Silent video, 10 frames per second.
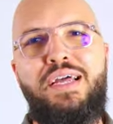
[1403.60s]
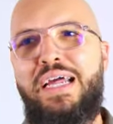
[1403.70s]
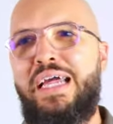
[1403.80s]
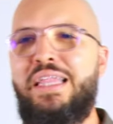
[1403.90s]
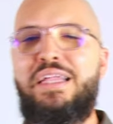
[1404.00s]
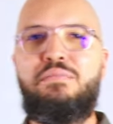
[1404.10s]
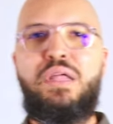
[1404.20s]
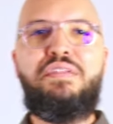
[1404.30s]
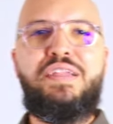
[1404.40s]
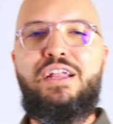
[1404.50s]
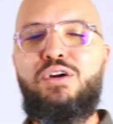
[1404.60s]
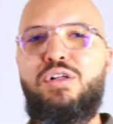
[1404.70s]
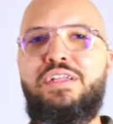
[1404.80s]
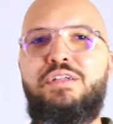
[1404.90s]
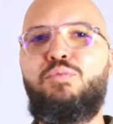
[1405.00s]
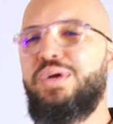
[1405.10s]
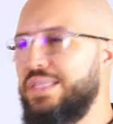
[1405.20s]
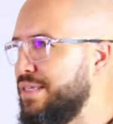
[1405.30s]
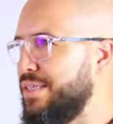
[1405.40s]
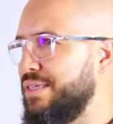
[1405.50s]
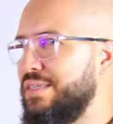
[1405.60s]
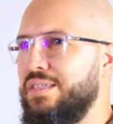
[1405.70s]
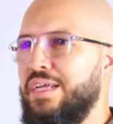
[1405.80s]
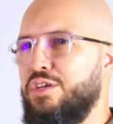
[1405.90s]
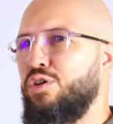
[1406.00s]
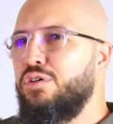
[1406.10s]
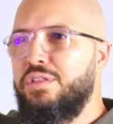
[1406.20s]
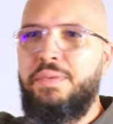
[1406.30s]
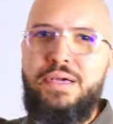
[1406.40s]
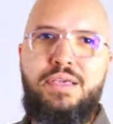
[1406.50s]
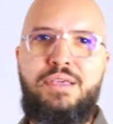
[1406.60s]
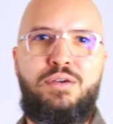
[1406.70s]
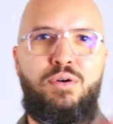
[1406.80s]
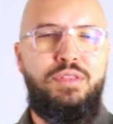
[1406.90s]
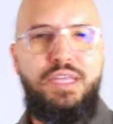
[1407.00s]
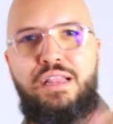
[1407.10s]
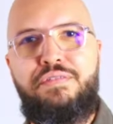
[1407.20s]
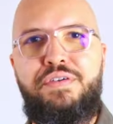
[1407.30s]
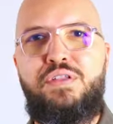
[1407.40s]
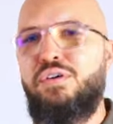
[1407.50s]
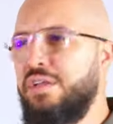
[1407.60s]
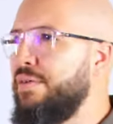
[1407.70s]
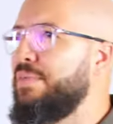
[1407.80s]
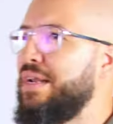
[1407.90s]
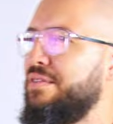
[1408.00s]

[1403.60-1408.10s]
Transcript: And then they started calling in witnesses. Like, call the monkey, call the elephant, call everybody. It's